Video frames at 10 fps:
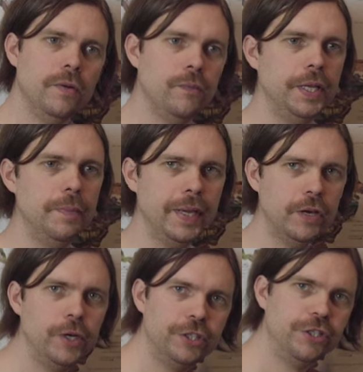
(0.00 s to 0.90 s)
Well, the
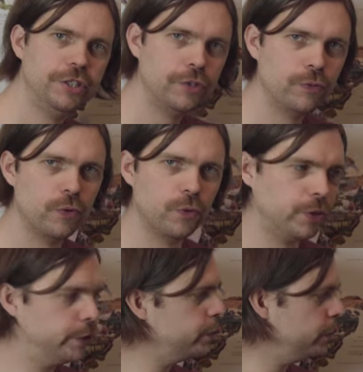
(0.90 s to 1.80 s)
big question is, of
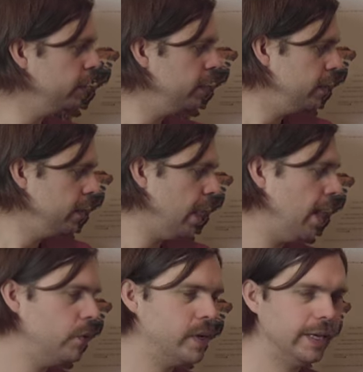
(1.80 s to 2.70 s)
course,
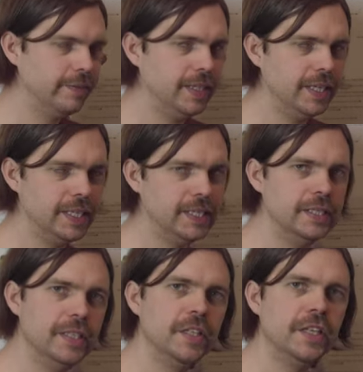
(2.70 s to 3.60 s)
how heavy
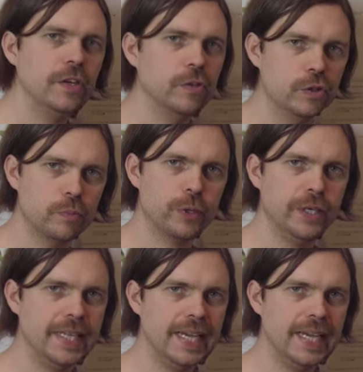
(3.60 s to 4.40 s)
is the Osprey